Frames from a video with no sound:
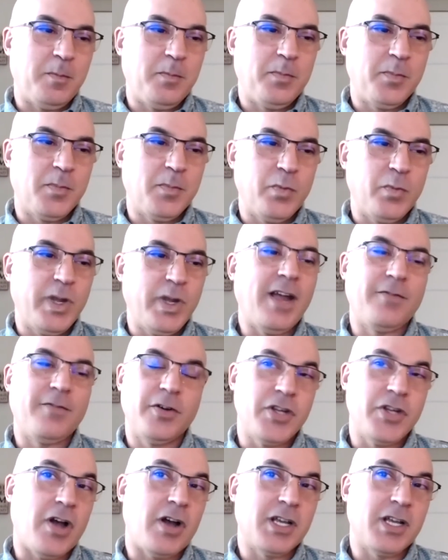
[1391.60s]
We have our
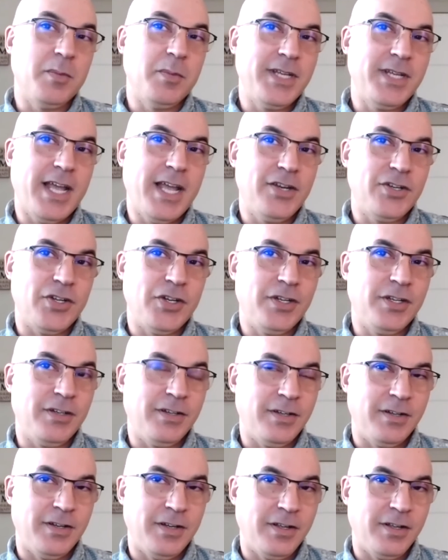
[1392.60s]
documentation
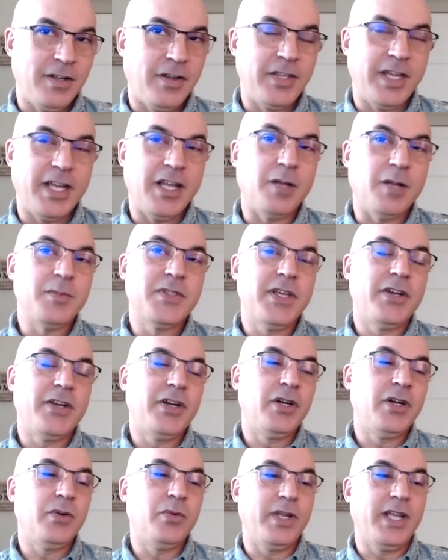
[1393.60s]
on the Help
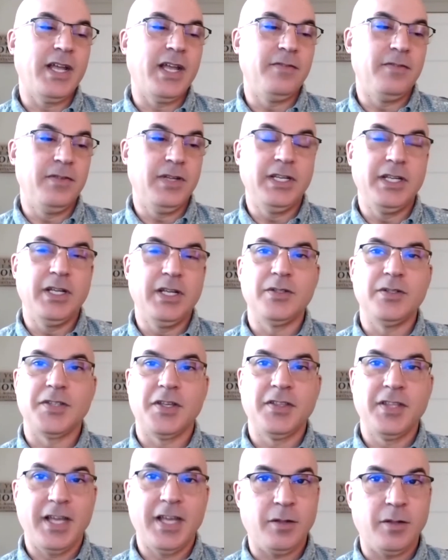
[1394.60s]
Center. We have videos
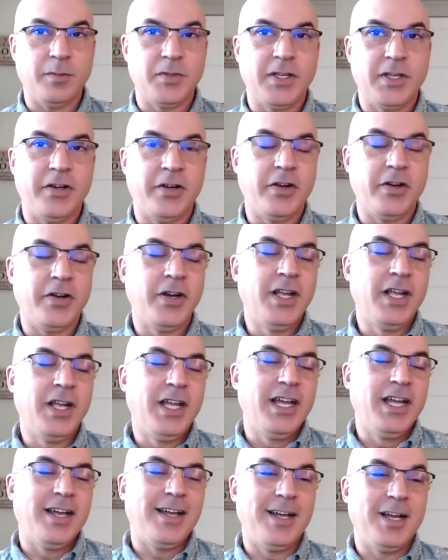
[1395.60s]
on the Help Center.
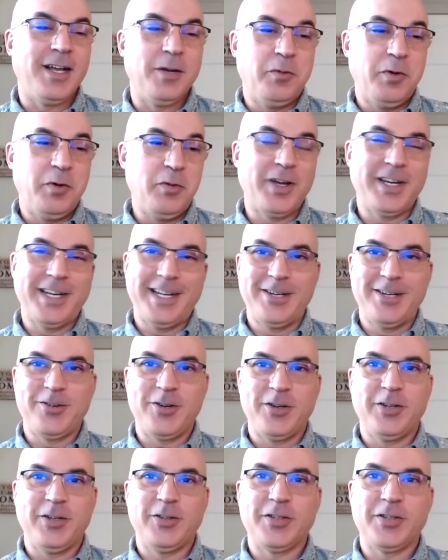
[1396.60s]
We want to
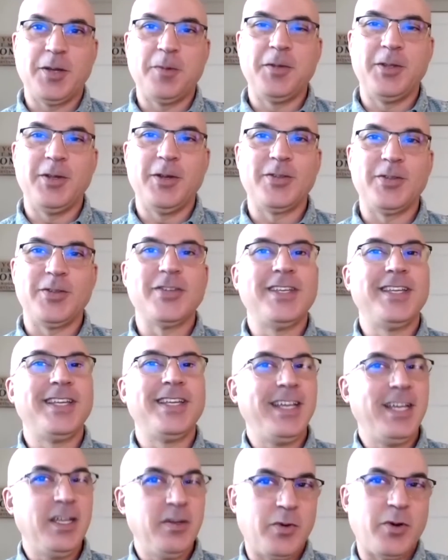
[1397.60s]
introduce some of those
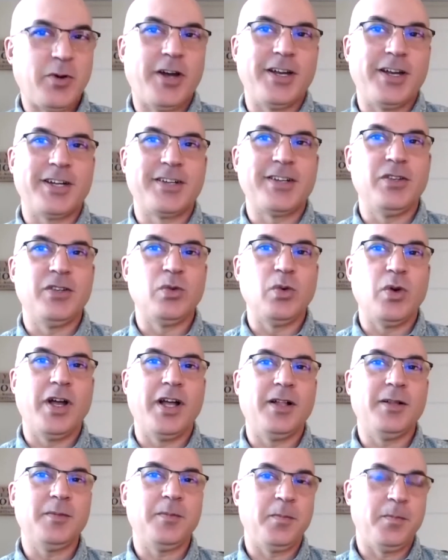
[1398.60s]
in product as
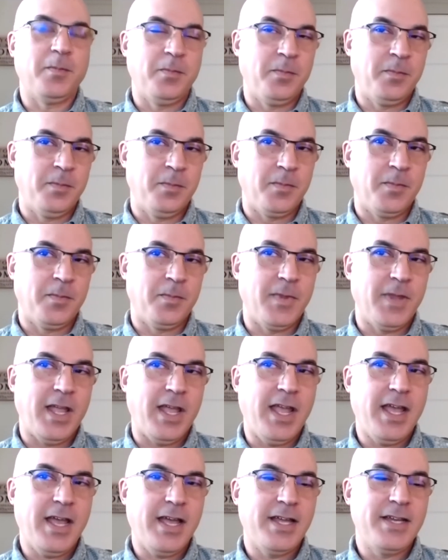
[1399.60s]
well.
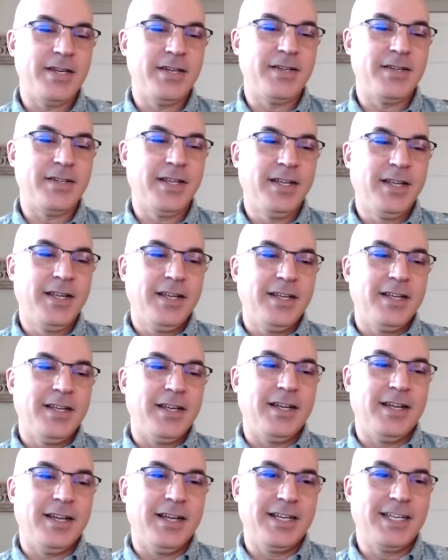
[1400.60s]
And
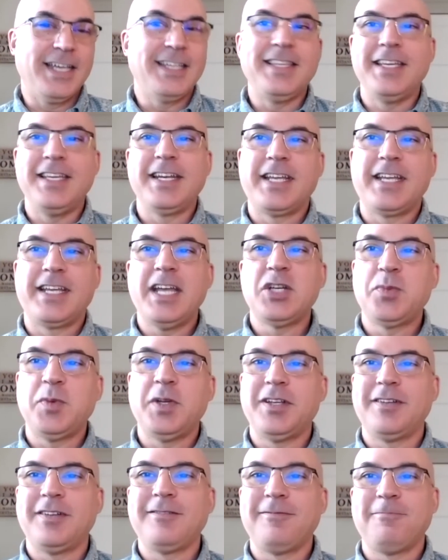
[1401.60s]
again, the
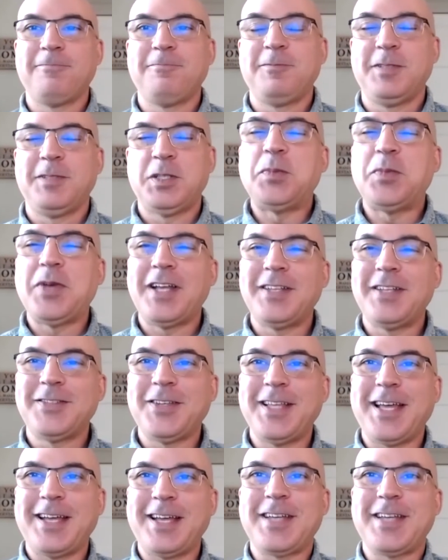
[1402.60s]
engagement depends on
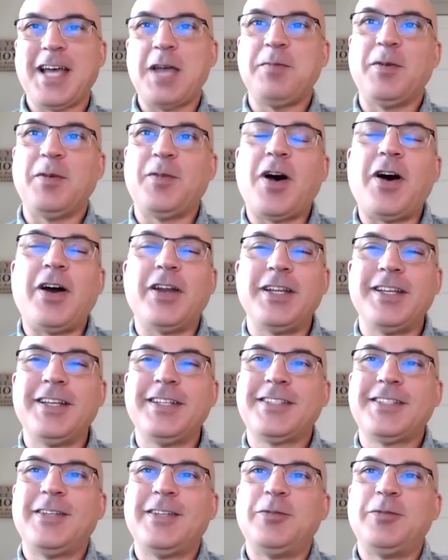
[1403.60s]
that type of
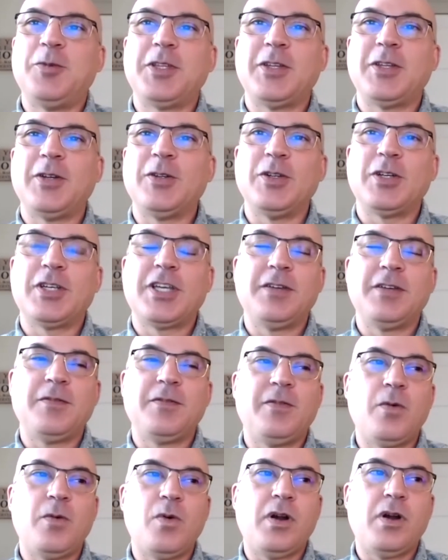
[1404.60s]
audience and what they're looking
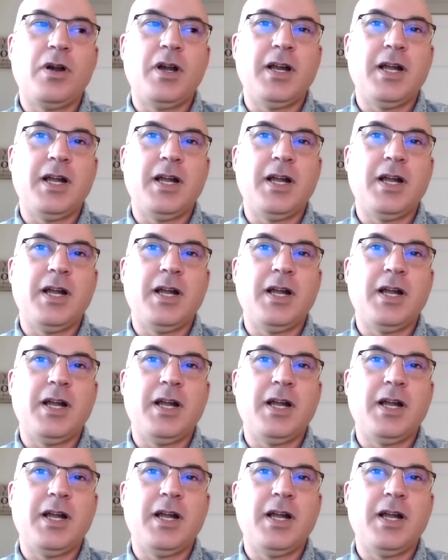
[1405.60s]
for.